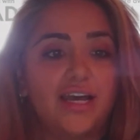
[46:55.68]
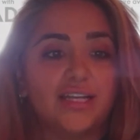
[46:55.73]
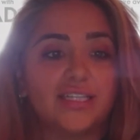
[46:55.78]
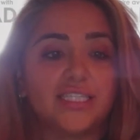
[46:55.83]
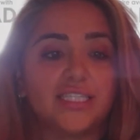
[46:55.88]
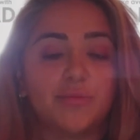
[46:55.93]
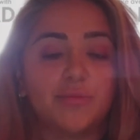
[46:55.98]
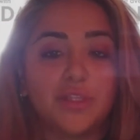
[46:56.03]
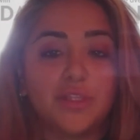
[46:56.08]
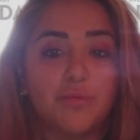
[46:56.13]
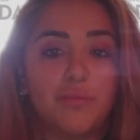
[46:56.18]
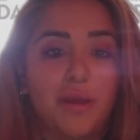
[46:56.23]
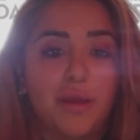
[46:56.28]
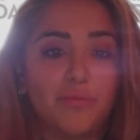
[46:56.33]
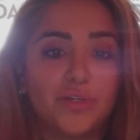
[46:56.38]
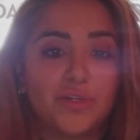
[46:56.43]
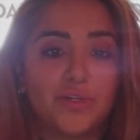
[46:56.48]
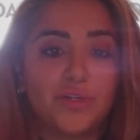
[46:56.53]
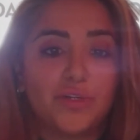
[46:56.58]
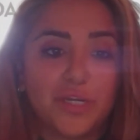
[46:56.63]
Some of the
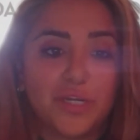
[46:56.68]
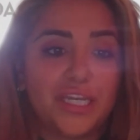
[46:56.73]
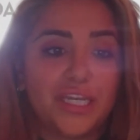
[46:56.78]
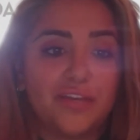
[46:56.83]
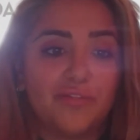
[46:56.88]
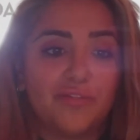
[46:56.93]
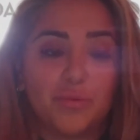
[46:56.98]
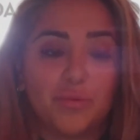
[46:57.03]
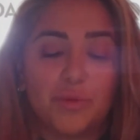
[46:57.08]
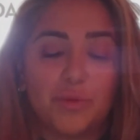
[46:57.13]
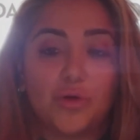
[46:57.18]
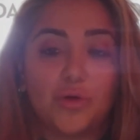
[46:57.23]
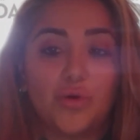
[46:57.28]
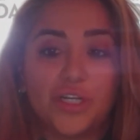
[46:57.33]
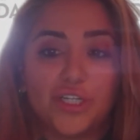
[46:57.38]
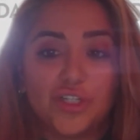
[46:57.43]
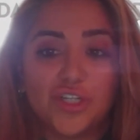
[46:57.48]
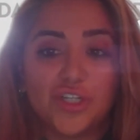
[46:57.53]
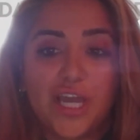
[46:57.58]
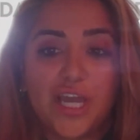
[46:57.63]
members, I'm going to give them a
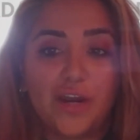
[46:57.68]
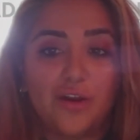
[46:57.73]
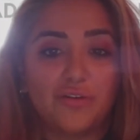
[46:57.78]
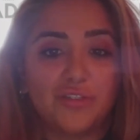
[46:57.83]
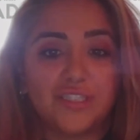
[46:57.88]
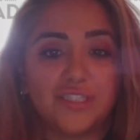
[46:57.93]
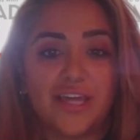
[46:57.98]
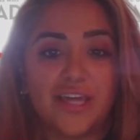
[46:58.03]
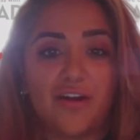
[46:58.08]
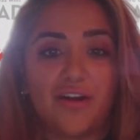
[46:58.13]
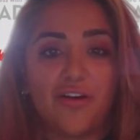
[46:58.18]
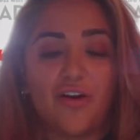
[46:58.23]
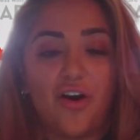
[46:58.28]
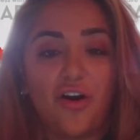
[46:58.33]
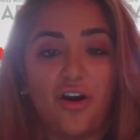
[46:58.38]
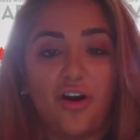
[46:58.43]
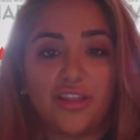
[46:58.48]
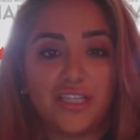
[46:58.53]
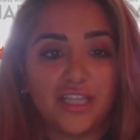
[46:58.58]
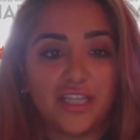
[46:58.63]
quick shout out that are
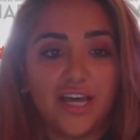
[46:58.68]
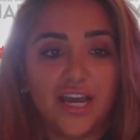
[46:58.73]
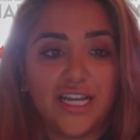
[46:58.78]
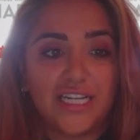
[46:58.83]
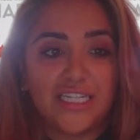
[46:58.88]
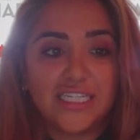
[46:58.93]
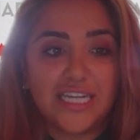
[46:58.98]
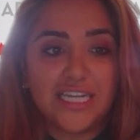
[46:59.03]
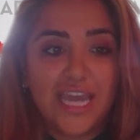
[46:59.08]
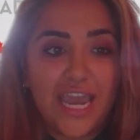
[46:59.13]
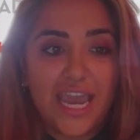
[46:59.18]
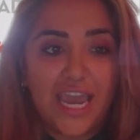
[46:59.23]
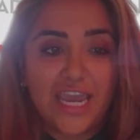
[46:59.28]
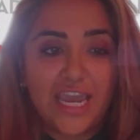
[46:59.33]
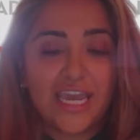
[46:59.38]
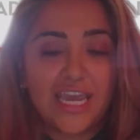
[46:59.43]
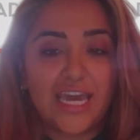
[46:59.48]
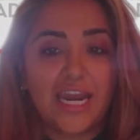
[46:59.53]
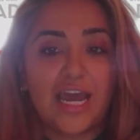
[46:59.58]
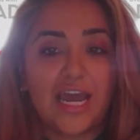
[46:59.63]
on the line
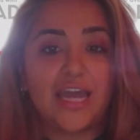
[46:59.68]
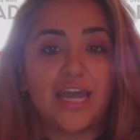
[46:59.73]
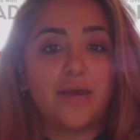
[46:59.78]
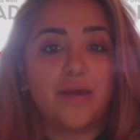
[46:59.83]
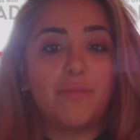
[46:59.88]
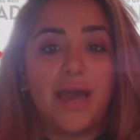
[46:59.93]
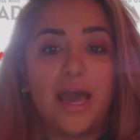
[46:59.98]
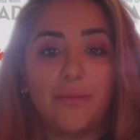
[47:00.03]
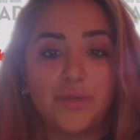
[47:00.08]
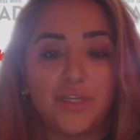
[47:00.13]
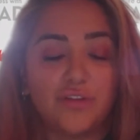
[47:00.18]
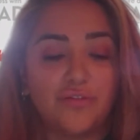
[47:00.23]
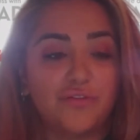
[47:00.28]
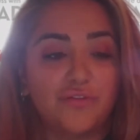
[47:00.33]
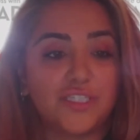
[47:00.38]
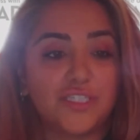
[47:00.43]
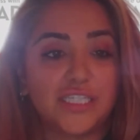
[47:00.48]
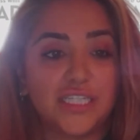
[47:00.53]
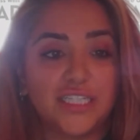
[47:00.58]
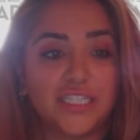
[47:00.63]
today, and I am happy to
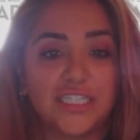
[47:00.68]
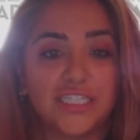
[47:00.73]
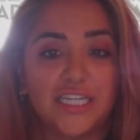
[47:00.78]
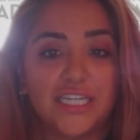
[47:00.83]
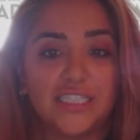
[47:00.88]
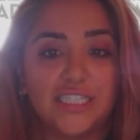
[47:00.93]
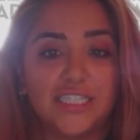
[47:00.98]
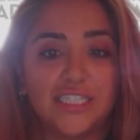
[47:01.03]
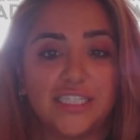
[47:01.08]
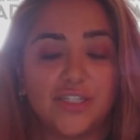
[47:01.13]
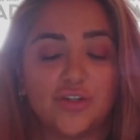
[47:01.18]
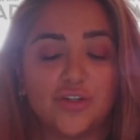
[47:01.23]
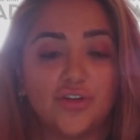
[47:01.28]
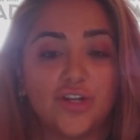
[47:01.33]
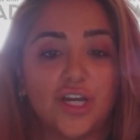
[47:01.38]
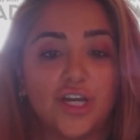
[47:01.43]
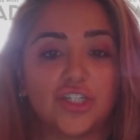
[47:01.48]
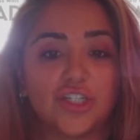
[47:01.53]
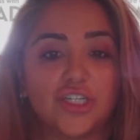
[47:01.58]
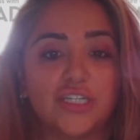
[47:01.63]
facilitate these
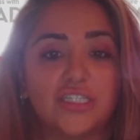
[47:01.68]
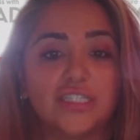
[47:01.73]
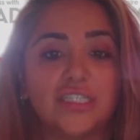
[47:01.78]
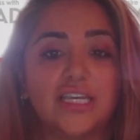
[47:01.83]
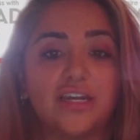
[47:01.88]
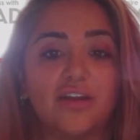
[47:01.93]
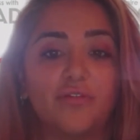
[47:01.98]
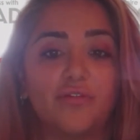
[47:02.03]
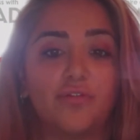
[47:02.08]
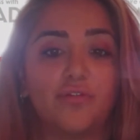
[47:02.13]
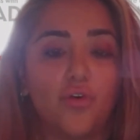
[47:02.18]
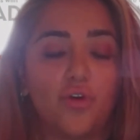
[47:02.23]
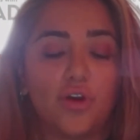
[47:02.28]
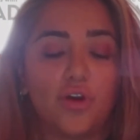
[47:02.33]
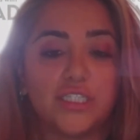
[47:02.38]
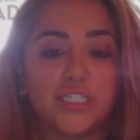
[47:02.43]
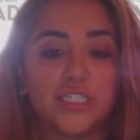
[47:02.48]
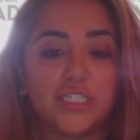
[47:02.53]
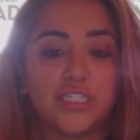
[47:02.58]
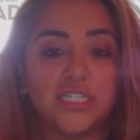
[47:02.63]
introductions. And of
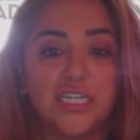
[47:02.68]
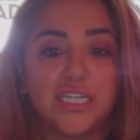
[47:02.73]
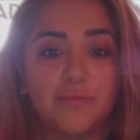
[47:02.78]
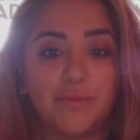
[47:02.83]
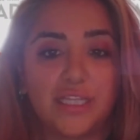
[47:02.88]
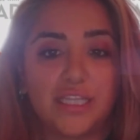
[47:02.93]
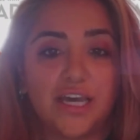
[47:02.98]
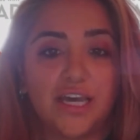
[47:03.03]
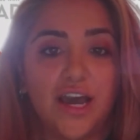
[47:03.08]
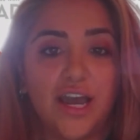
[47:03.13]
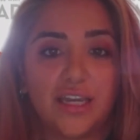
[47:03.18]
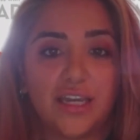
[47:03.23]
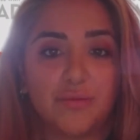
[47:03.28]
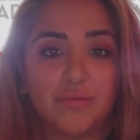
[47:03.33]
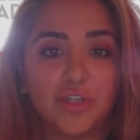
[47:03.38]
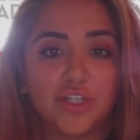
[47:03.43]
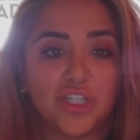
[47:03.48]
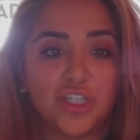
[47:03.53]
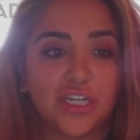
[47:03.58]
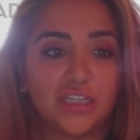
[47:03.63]
course, the team at the High
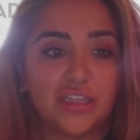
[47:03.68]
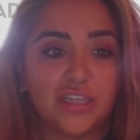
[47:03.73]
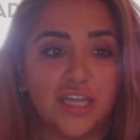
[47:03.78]
Commission in